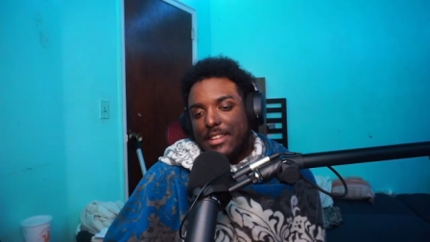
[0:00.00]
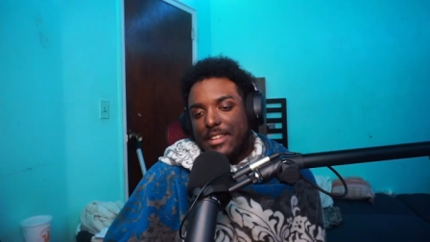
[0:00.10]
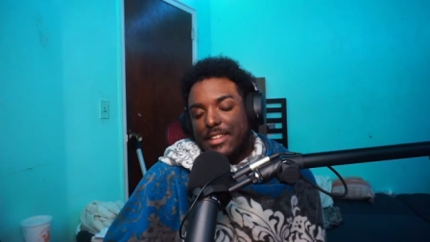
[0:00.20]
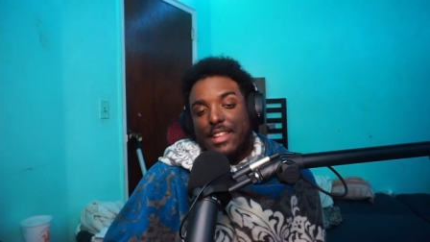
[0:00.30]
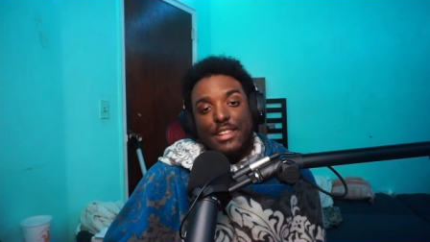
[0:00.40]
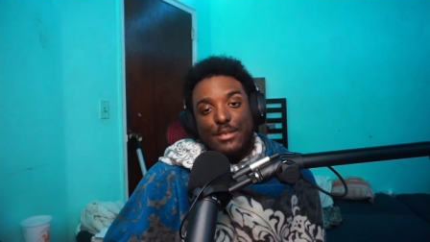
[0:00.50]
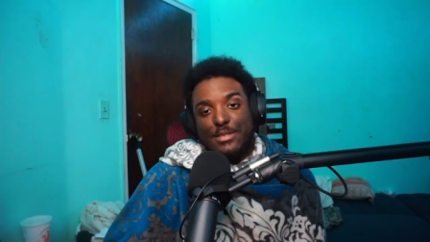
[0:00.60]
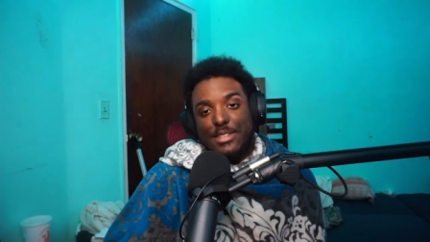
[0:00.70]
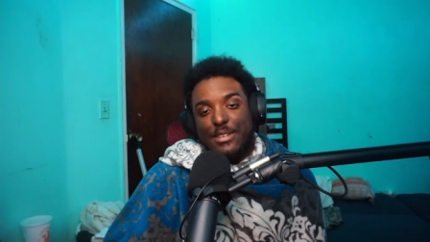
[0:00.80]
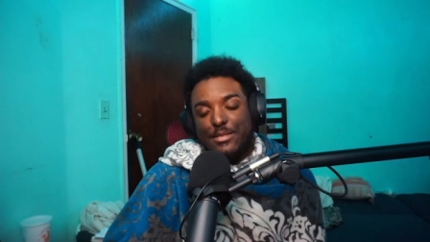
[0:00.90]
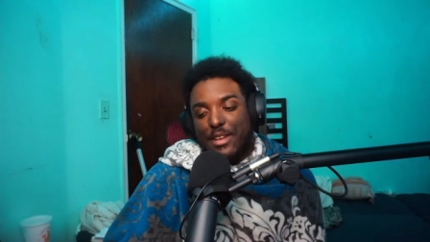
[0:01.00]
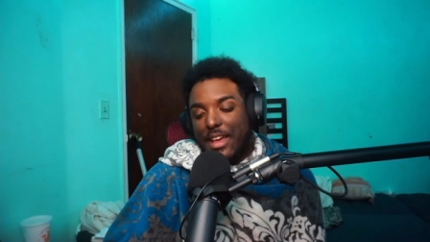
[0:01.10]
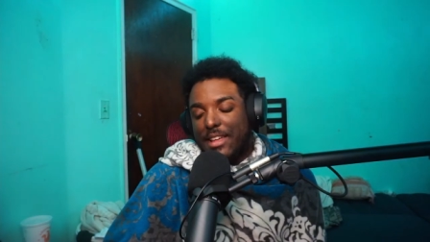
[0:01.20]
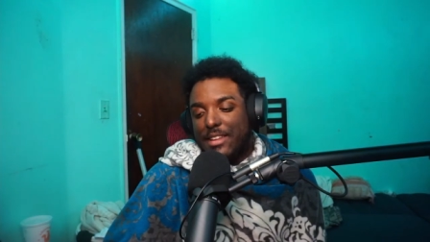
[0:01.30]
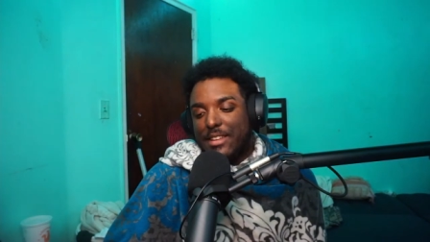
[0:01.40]
killing himself
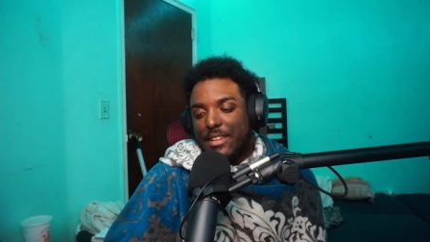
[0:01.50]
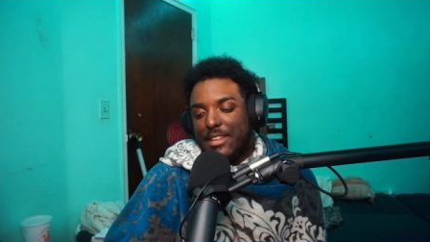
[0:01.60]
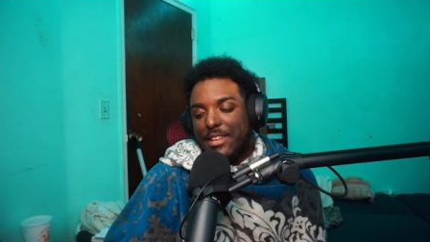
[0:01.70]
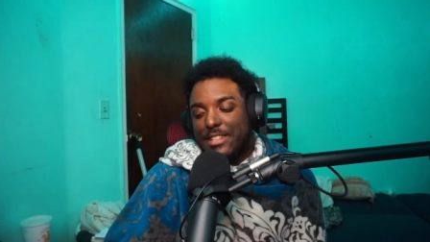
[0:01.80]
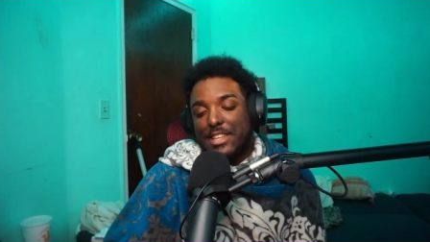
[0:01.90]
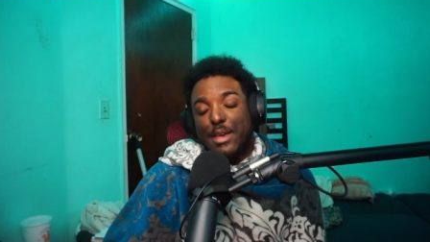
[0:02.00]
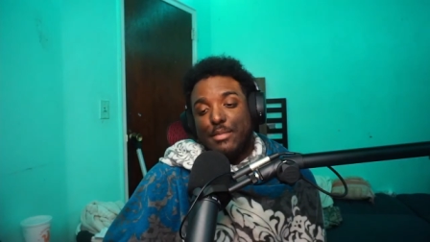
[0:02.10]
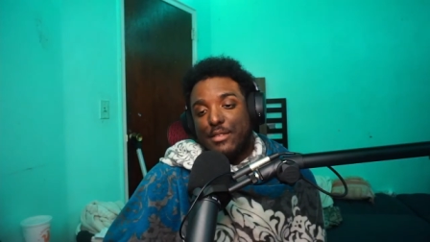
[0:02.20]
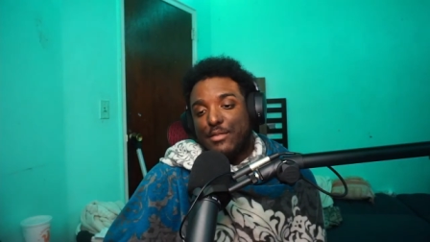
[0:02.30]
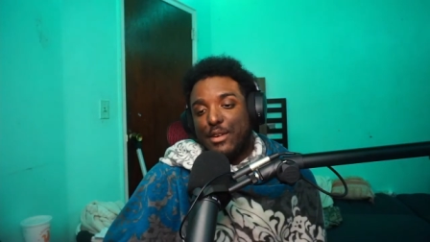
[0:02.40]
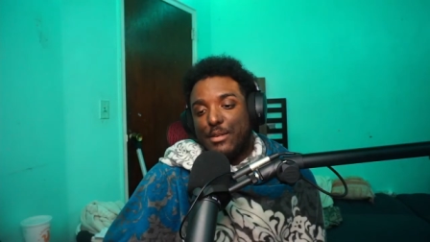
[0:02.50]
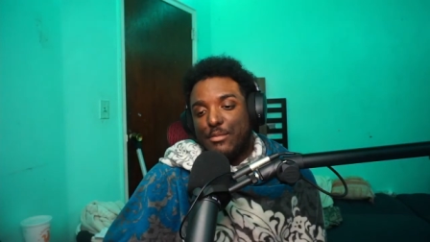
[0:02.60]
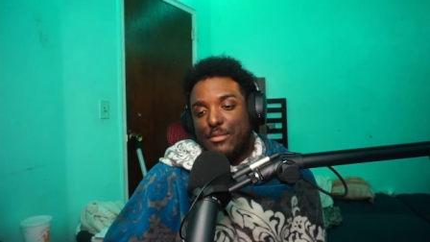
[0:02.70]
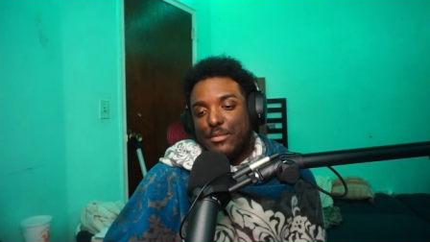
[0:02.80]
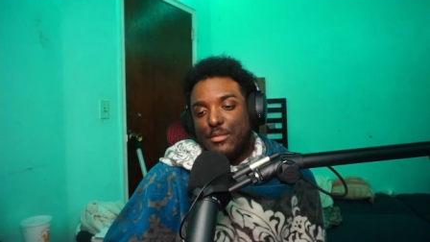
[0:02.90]
and escaping
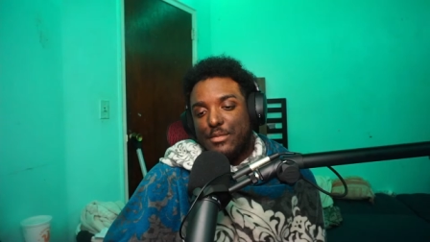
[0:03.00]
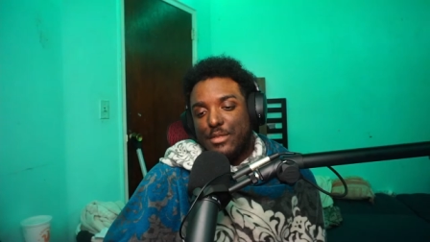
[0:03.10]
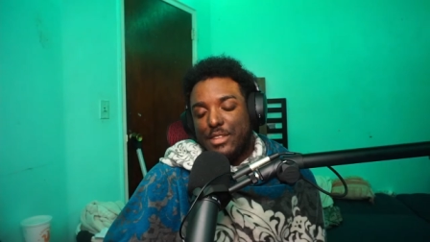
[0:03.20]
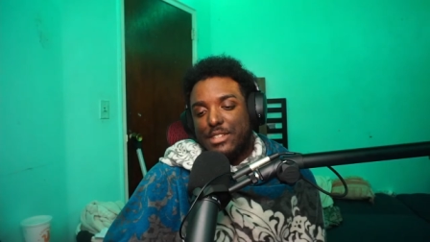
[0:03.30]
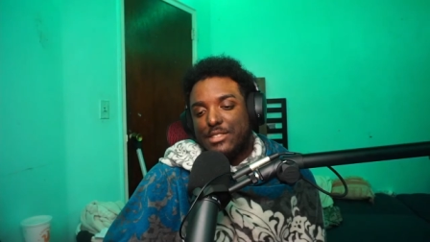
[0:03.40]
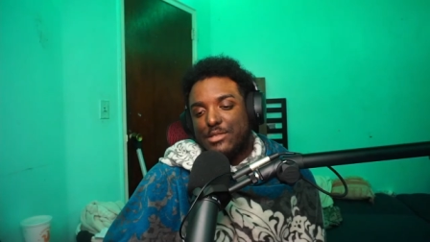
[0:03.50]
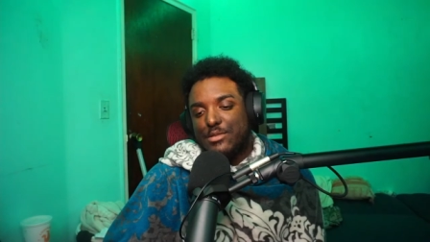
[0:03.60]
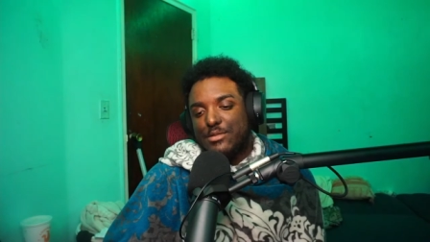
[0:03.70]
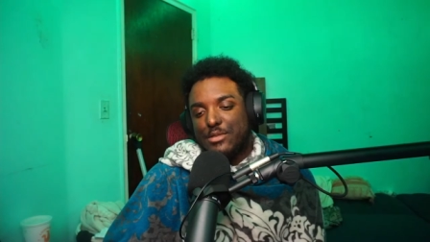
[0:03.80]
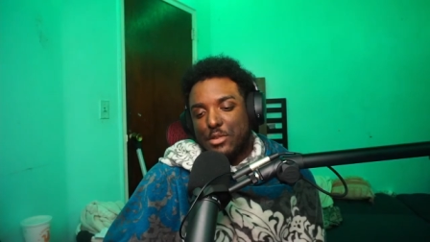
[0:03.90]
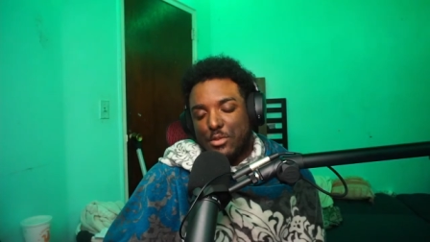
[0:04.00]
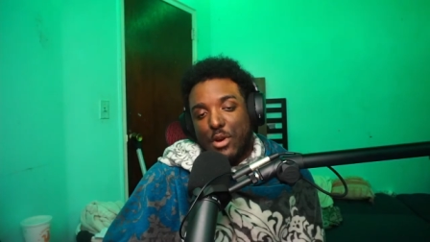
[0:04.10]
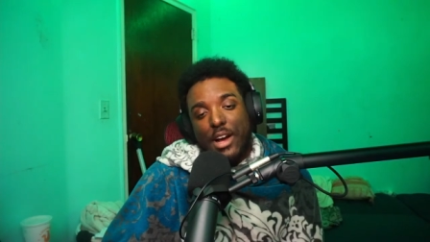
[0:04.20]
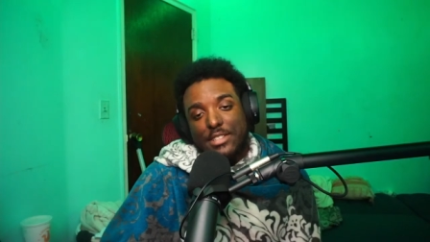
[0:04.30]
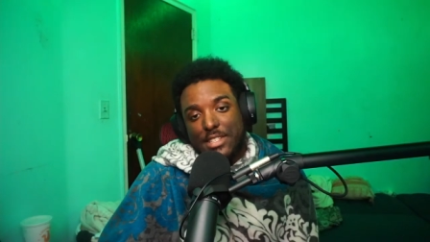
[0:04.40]
from this
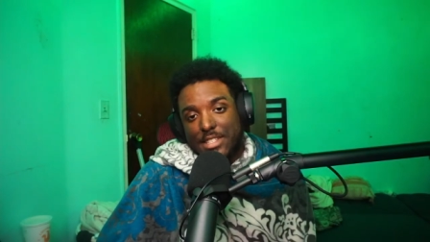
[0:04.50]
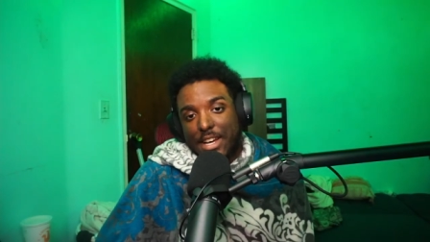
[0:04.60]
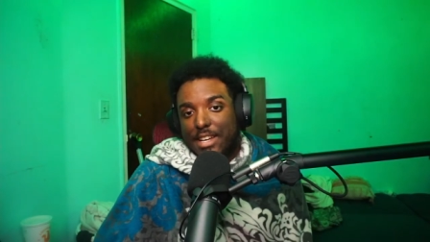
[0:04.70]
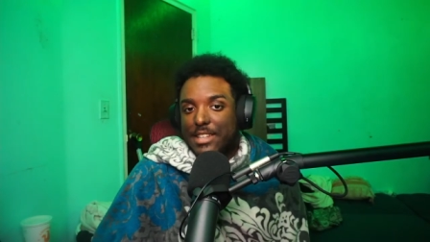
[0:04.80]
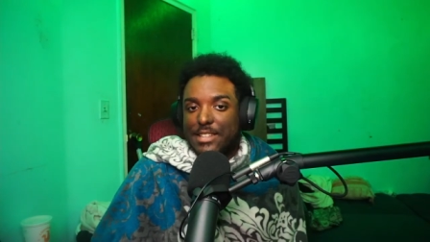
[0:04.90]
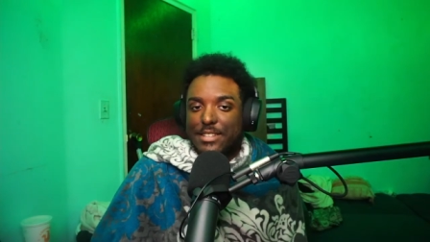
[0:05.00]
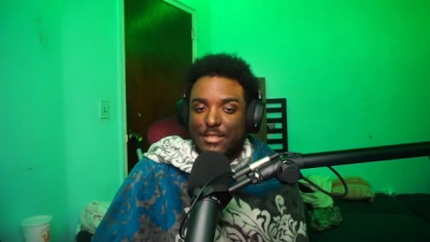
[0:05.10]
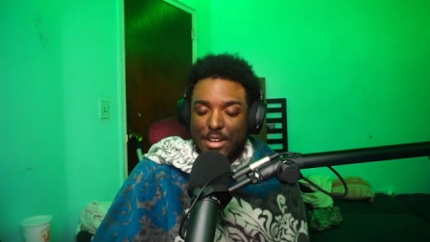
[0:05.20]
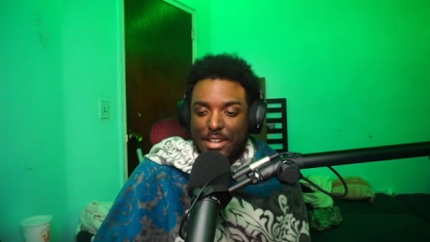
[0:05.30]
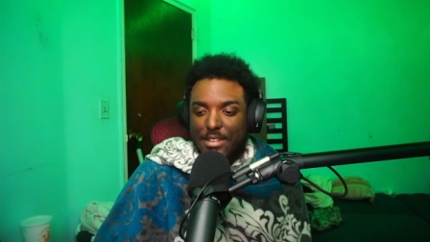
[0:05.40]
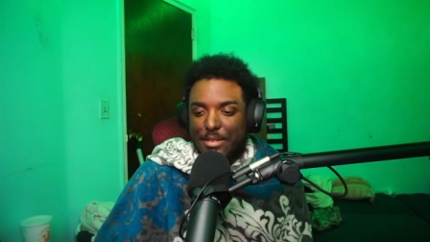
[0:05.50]
rotten society, right?